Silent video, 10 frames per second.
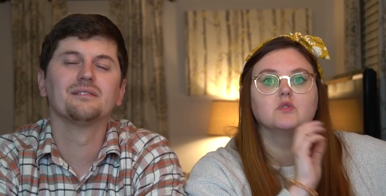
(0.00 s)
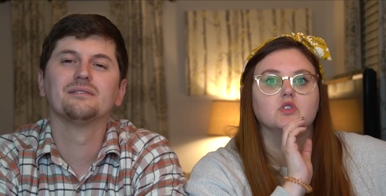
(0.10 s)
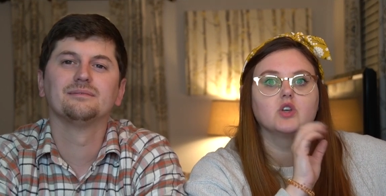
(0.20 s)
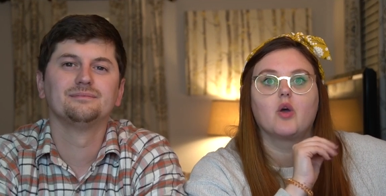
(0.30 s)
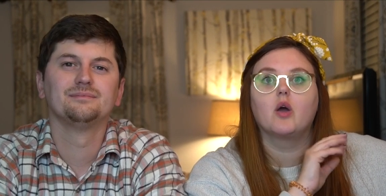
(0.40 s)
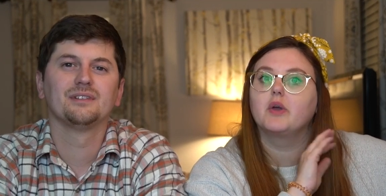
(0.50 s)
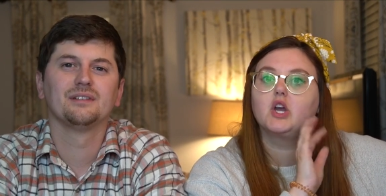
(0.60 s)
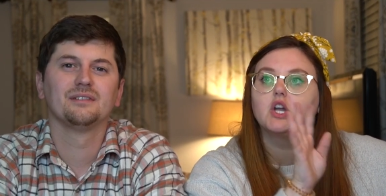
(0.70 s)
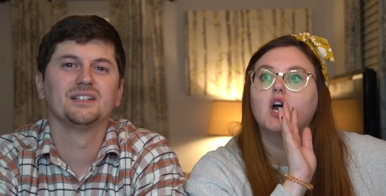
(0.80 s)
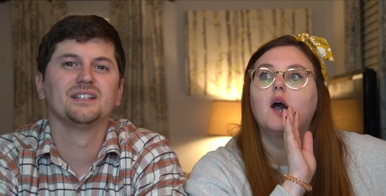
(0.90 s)
Speaker 1: it was so hot we
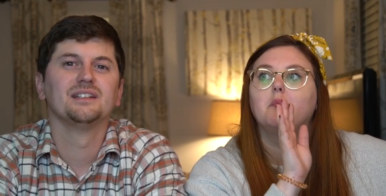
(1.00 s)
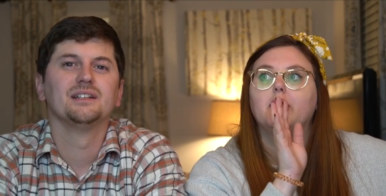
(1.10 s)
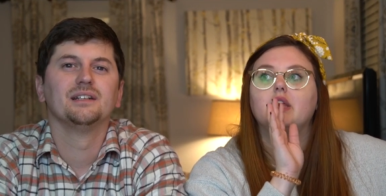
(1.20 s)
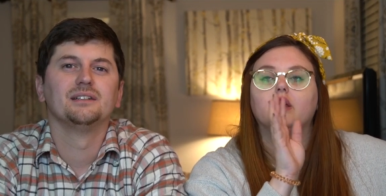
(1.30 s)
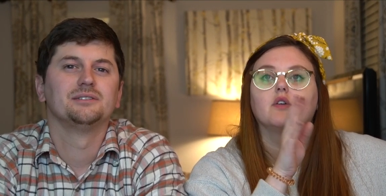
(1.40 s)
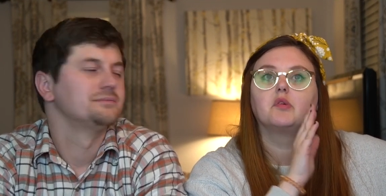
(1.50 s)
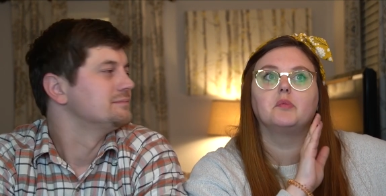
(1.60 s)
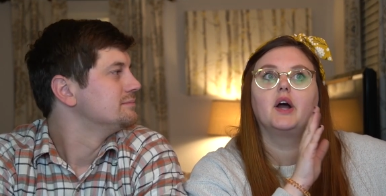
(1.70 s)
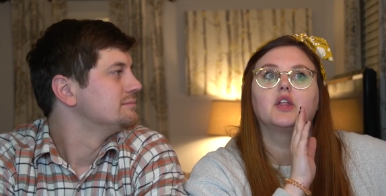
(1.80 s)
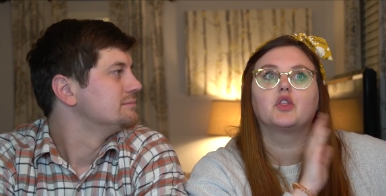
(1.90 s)
could not be there
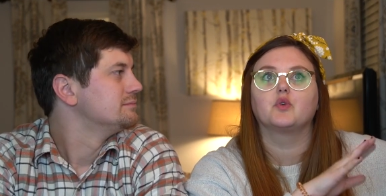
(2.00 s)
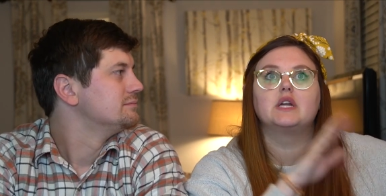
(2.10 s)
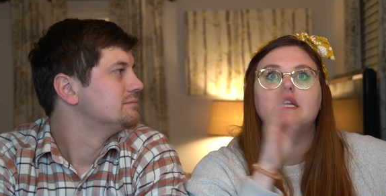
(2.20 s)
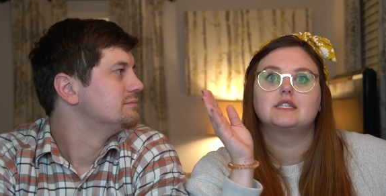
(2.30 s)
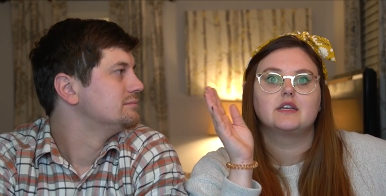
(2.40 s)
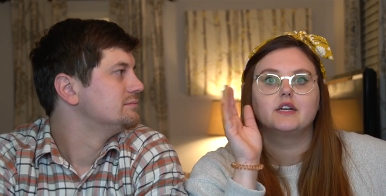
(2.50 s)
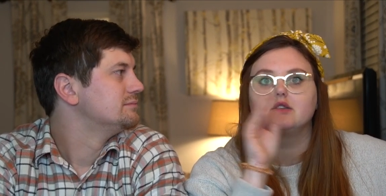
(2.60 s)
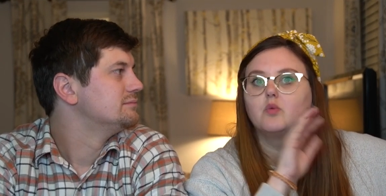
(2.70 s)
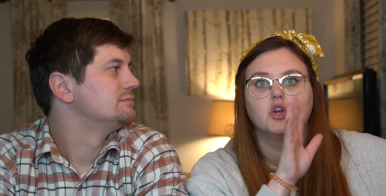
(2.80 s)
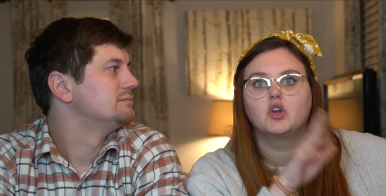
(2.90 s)
from like three to
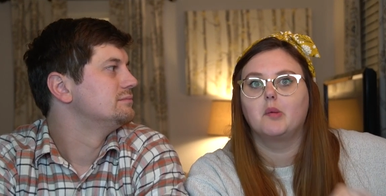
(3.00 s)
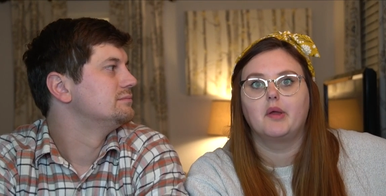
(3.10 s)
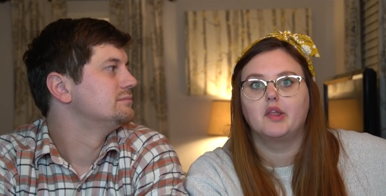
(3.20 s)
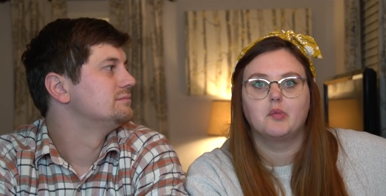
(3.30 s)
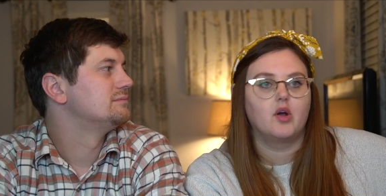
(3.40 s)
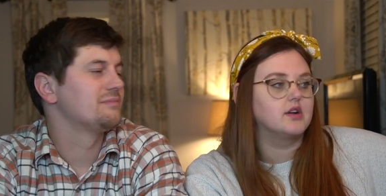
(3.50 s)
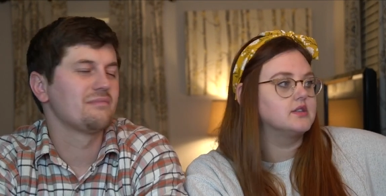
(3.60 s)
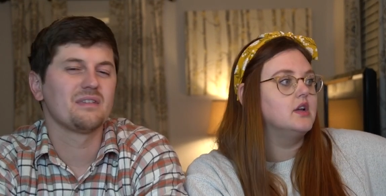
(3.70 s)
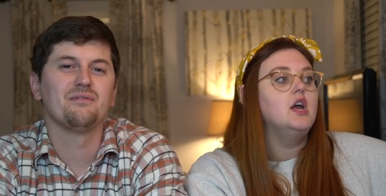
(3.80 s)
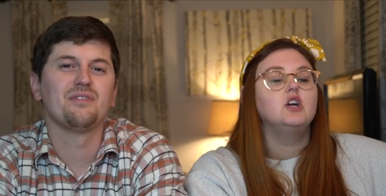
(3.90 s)
six we could not be in the
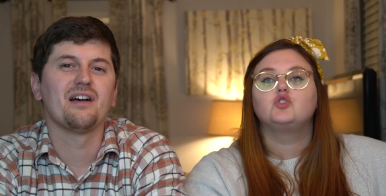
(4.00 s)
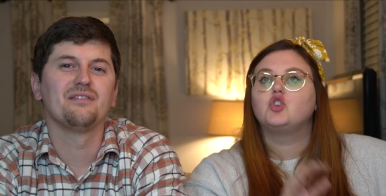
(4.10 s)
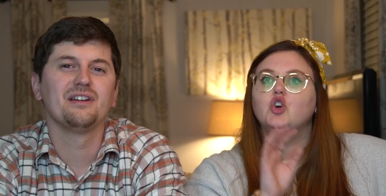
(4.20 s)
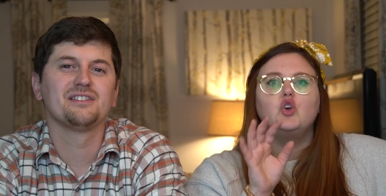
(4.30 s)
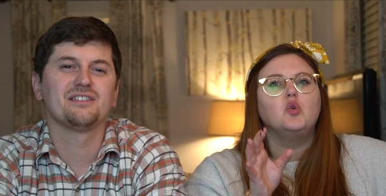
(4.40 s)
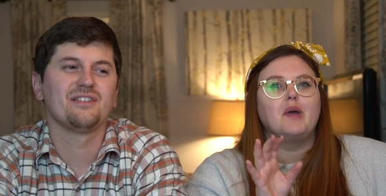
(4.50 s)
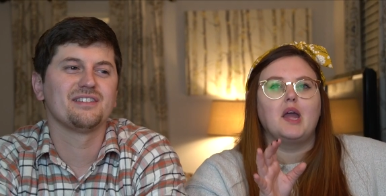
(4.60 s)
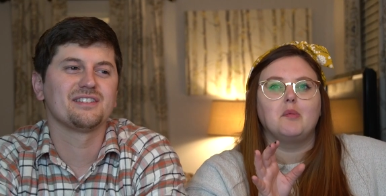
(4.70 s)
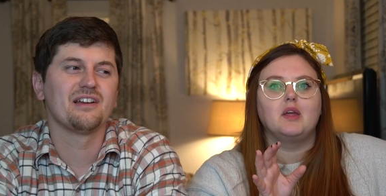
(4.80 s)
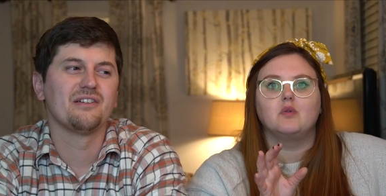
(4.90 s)
parks in five Two years of
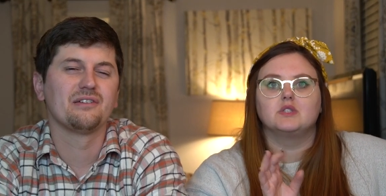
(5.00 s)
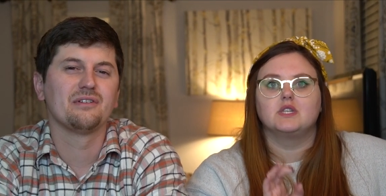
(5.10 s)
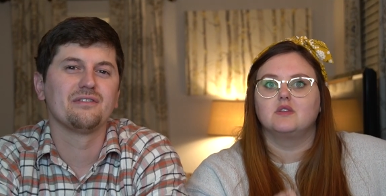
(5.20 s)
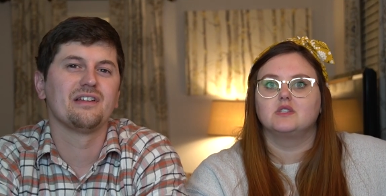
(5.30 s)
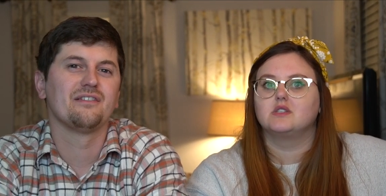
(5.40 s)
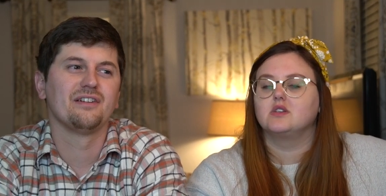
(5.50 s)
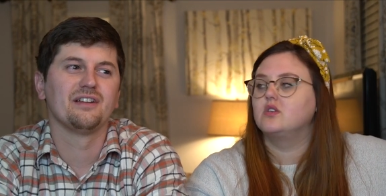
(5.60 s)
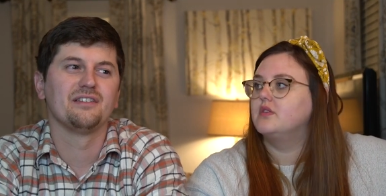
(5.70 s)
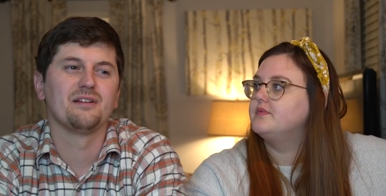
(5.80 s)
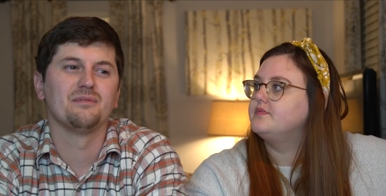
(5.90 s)
us going we've never still,
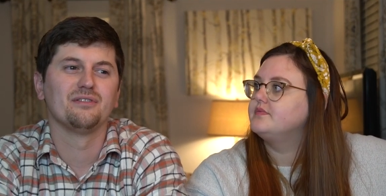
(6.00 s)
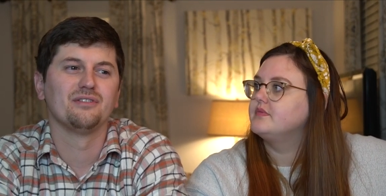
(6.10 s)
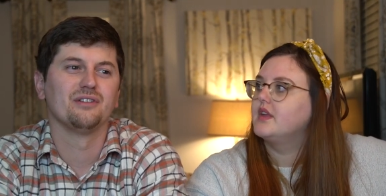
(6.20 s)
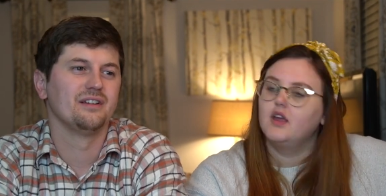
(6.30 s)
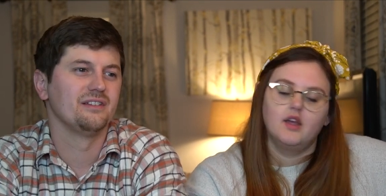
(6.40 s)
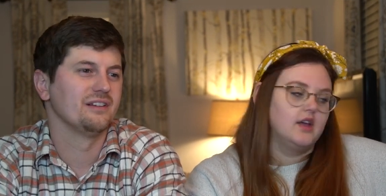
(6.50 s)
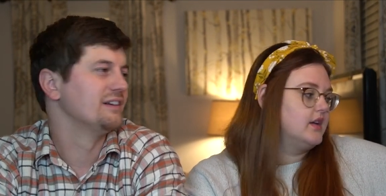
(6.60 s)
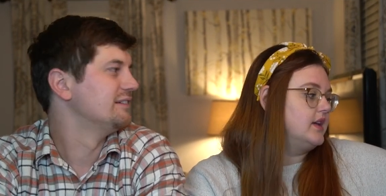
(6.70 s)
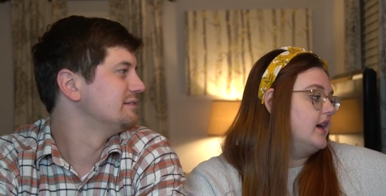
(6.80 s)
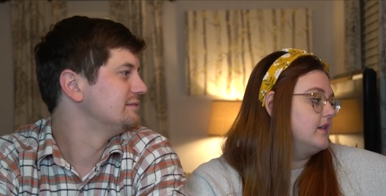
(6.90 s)
done
Speaker 2: that before
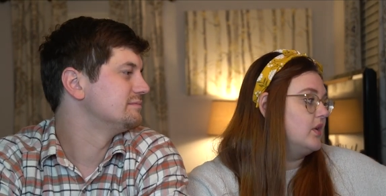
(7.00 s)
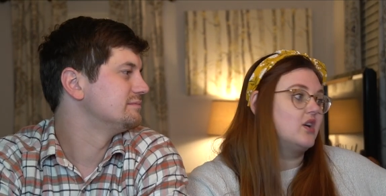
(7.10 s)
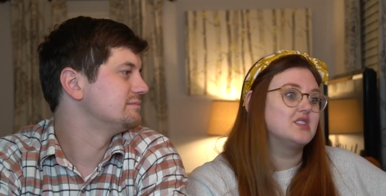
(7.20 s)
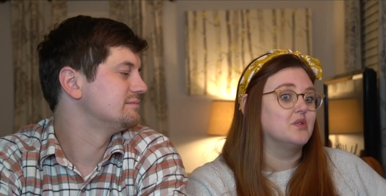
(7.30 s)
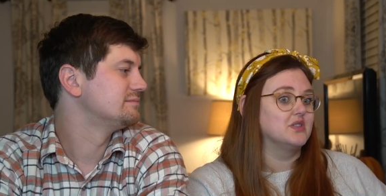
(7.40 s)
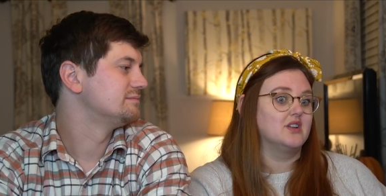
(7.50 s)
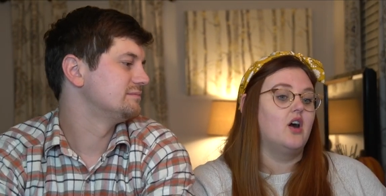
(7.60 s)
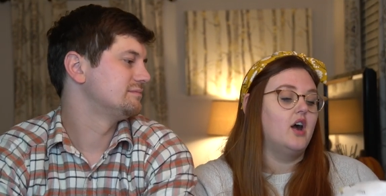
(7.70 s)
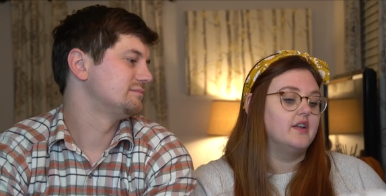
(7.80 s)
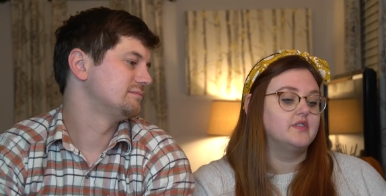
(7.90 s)
either yeah
Speaker 1: but also wasn't
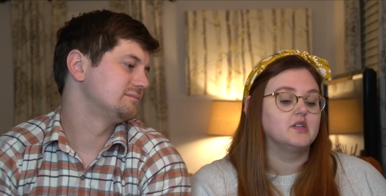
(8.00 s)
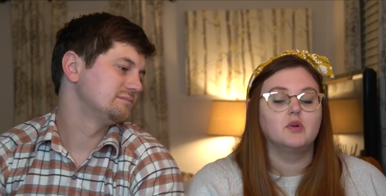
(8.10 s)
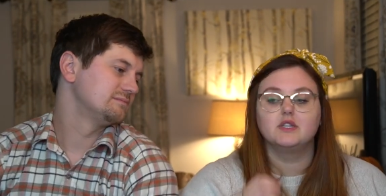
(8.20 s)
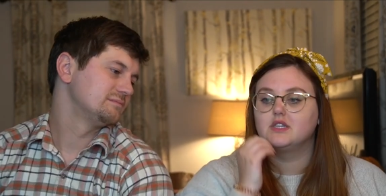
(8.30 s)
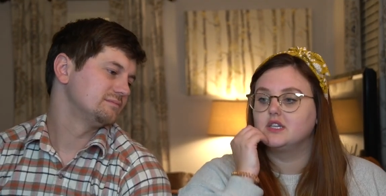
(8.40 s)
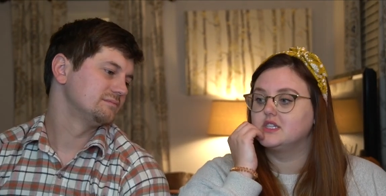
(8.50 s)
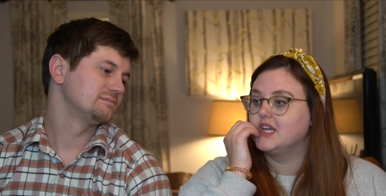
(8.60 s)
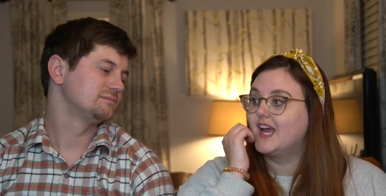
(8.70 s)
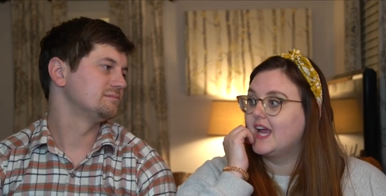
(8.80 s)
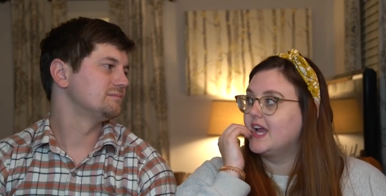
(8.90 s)
hot someone said
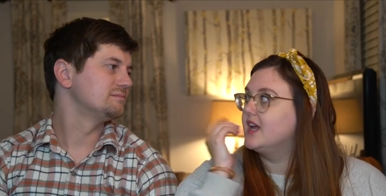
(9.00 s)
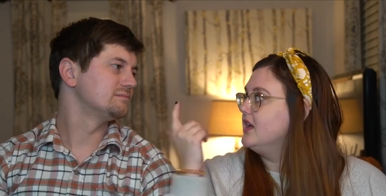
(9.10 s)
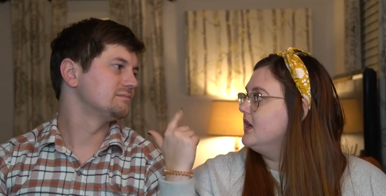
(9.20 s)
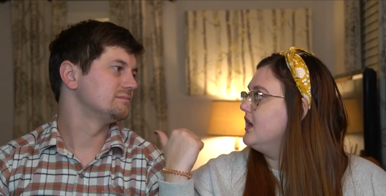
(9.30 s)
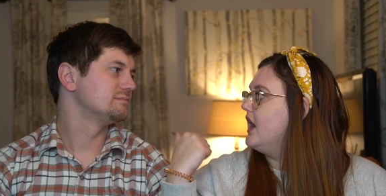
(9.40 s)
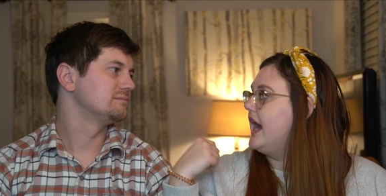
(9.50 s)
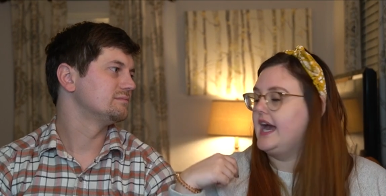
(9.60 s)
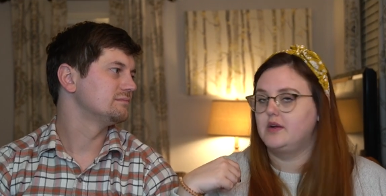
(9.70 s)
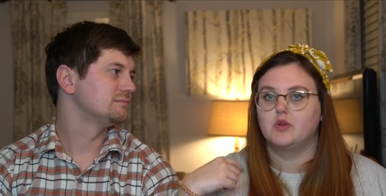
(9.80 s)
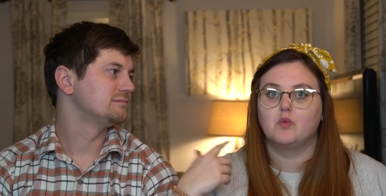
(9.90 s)
today
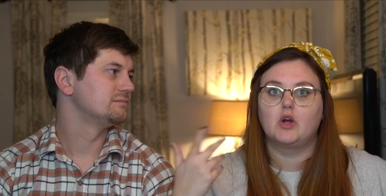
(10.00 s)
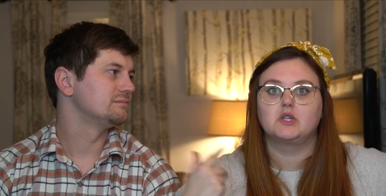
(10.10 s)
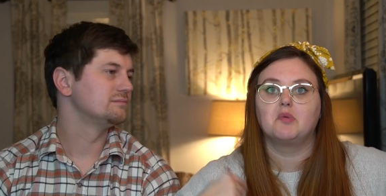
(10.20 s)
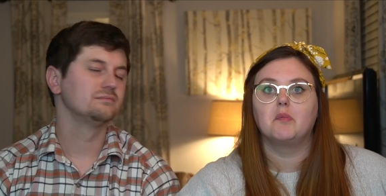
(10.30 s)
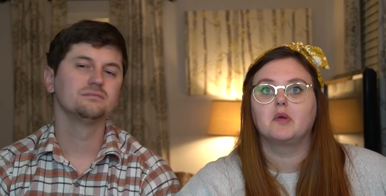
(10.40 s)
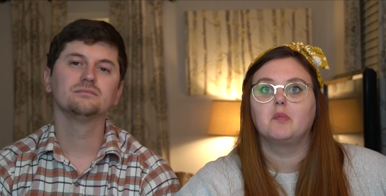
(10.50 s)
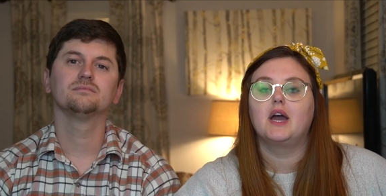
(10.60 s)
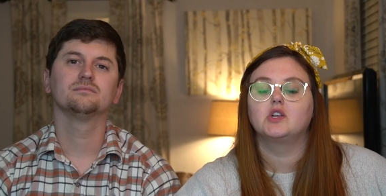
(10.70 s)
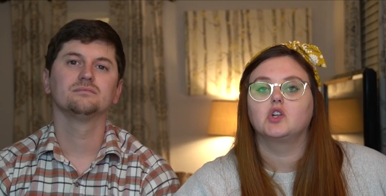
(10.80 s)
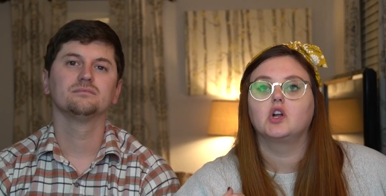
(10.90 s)
uh, we worked the pumpkin
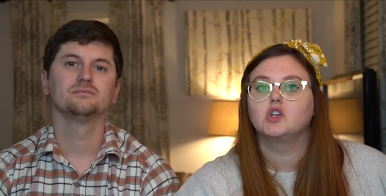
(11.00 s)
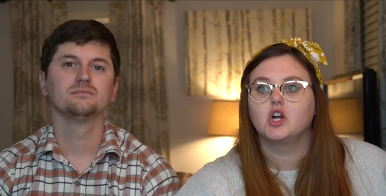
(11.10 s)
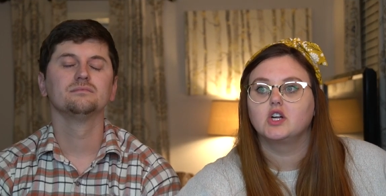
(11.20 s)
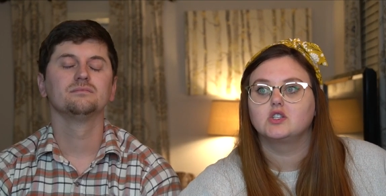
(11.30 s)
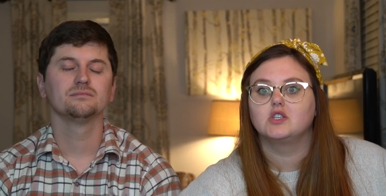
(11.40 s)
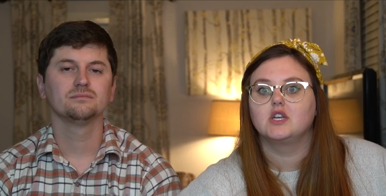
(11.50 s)
patch at our church